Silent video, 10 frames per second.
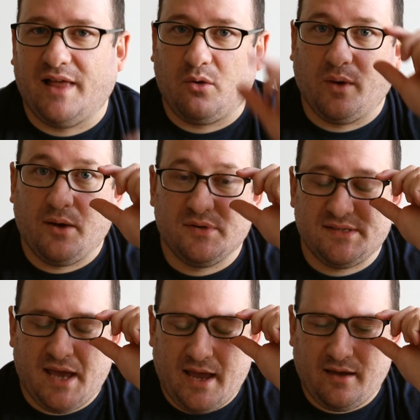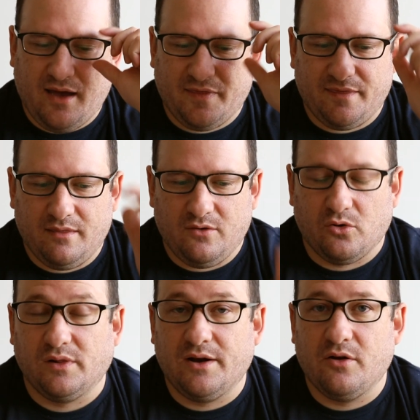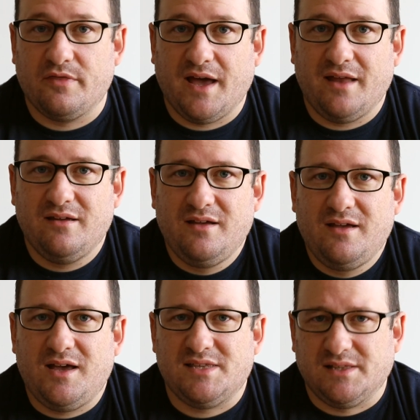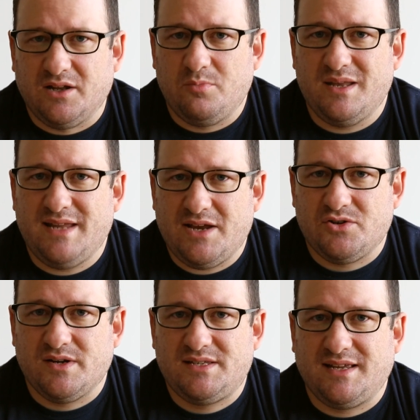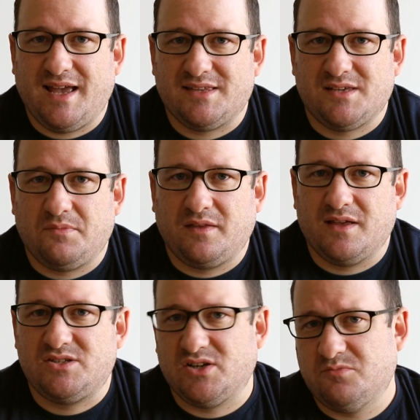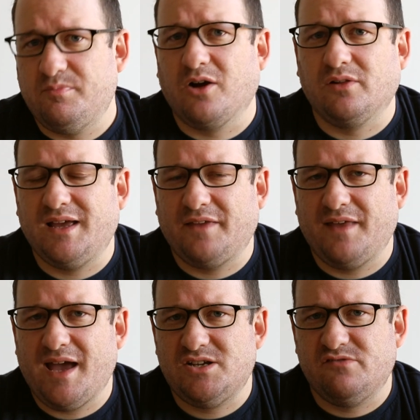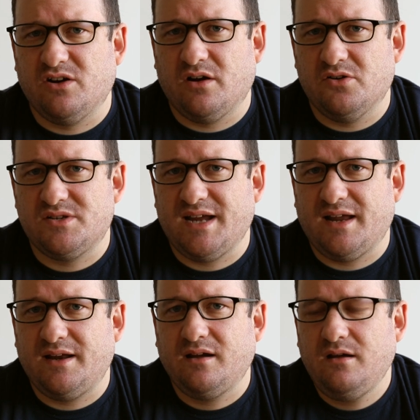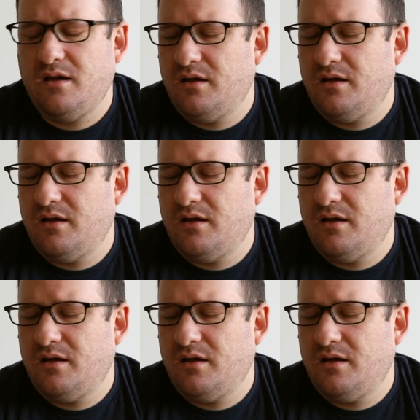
like what I was saying earlier, that it's a little bit dangerous to get something that's just barely at the edge of your understanding,